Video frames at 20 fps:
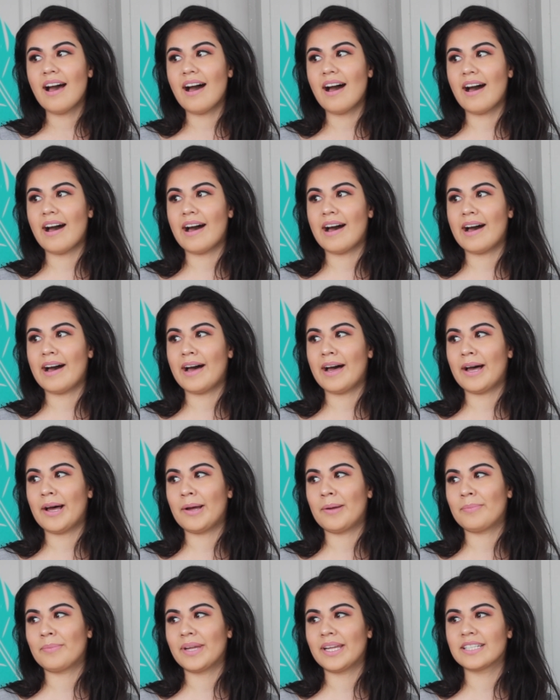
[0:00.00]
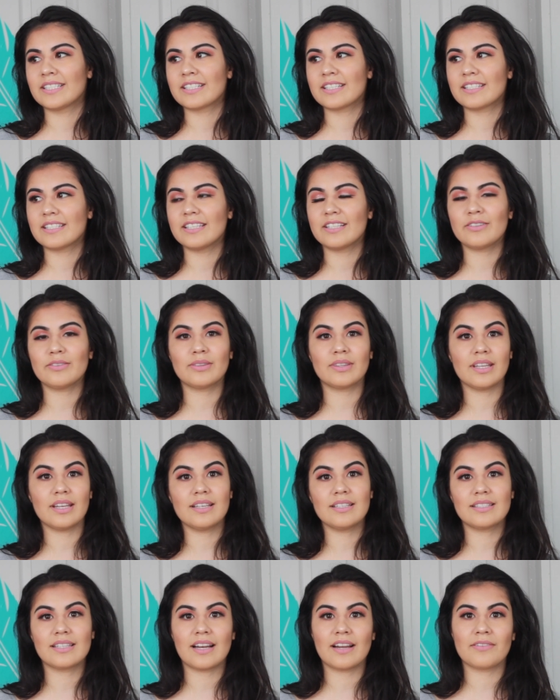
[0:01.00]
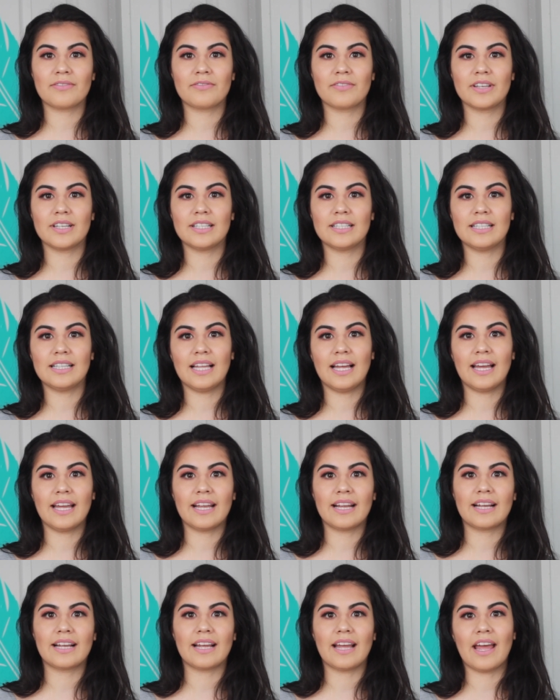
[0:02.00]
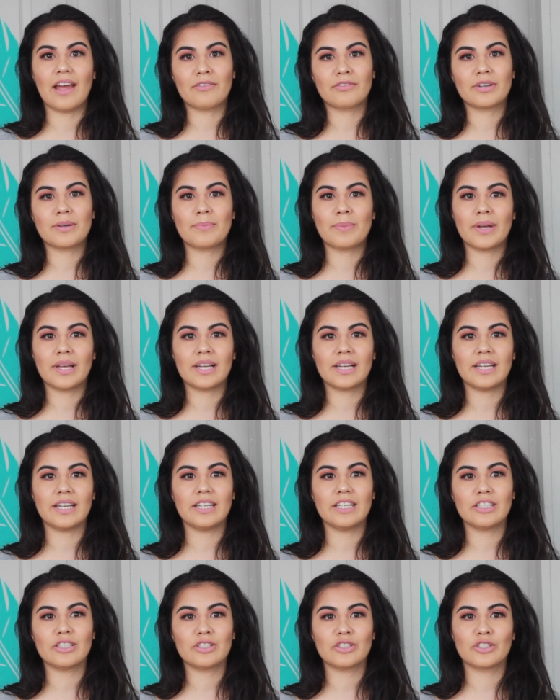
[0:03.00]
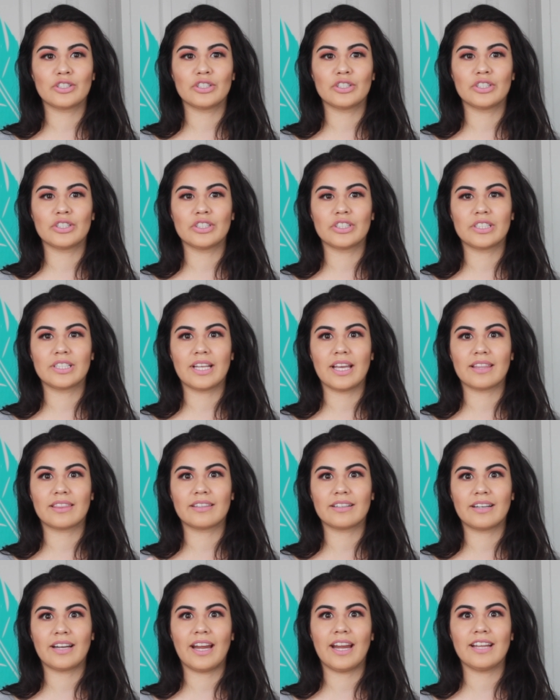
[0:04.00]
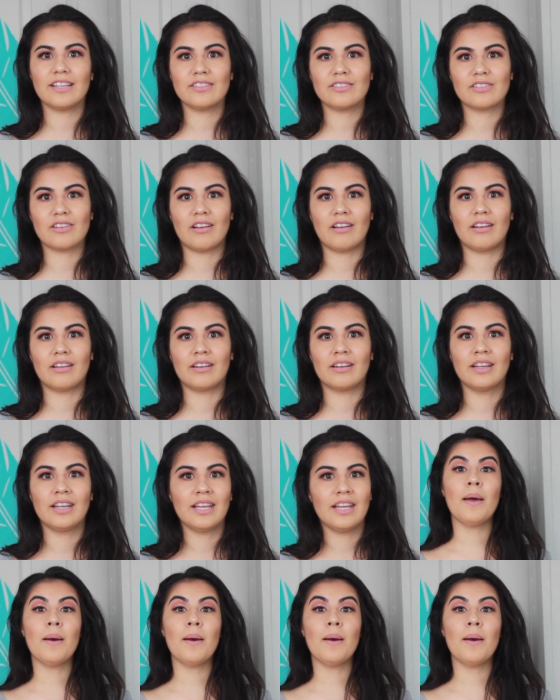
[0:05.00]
and just little things that I feel like everybody should get their hands on.